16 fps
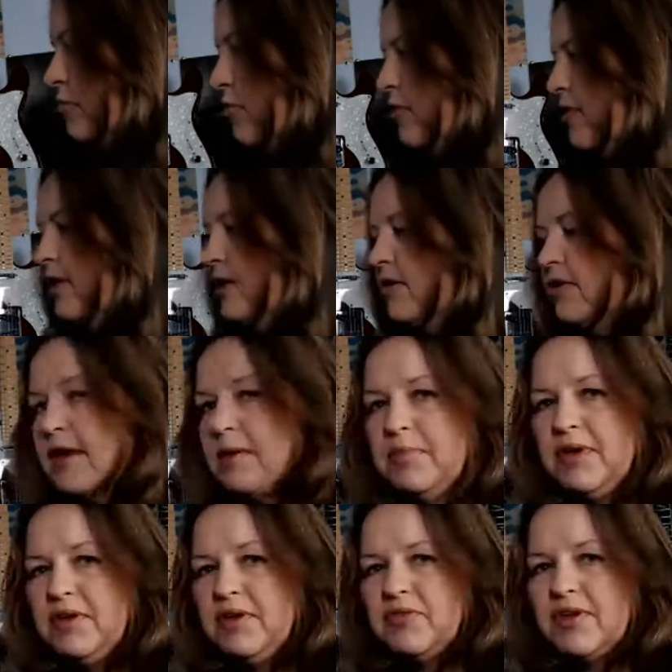moving into
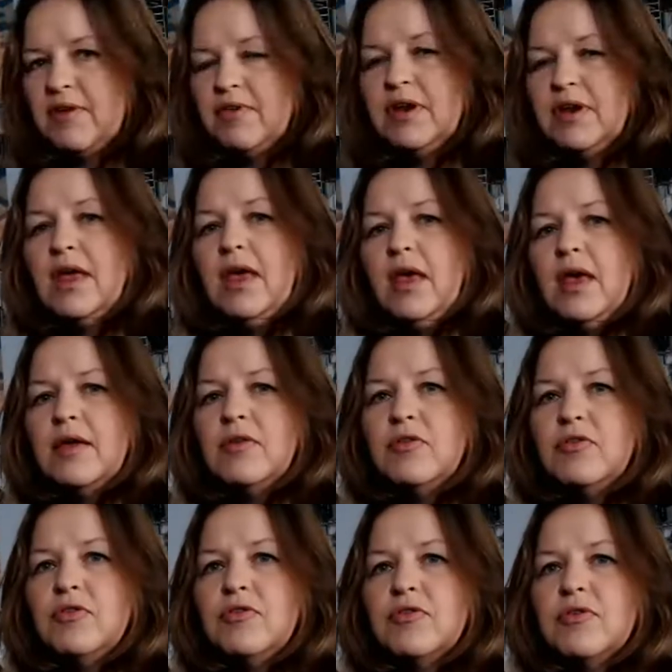that B7,
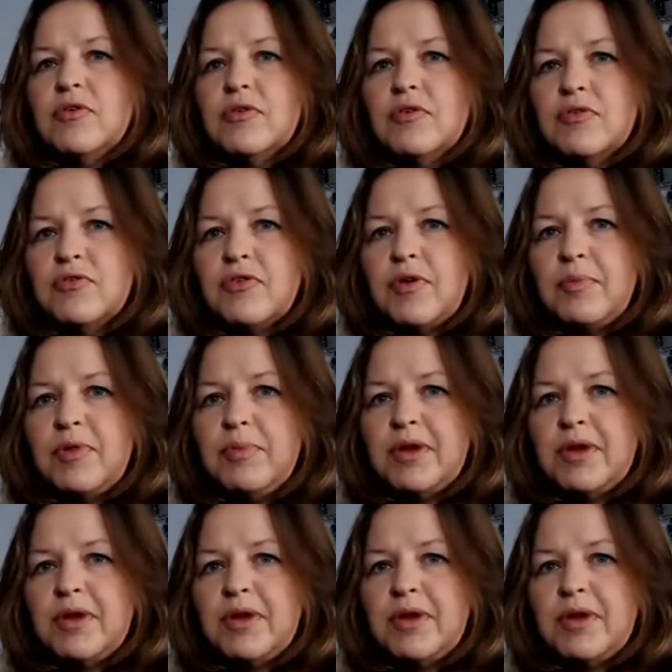simply